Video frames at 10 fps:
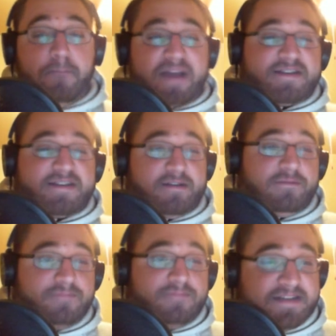
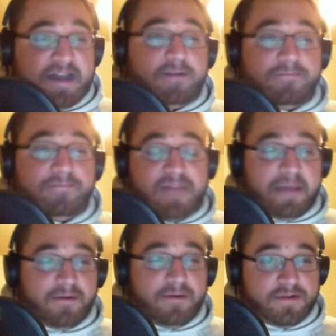Mexico is now
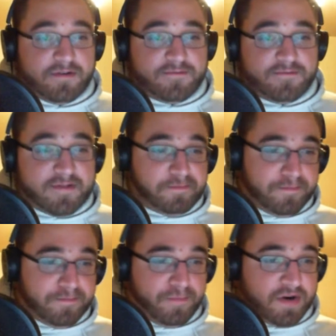able to
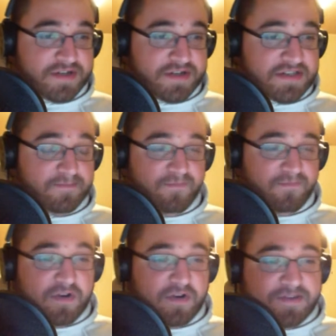purchase,
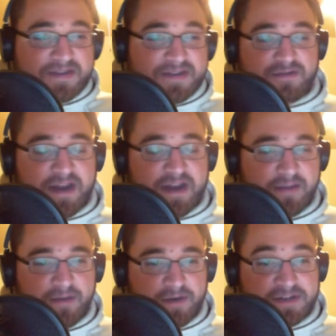folks in Mexico are
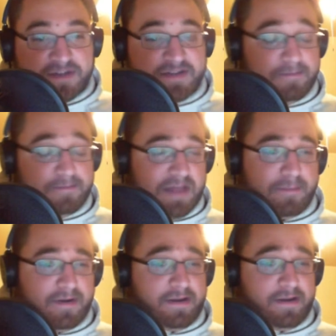now able to purchase the
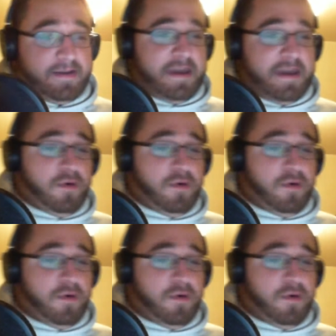BlackBerry Key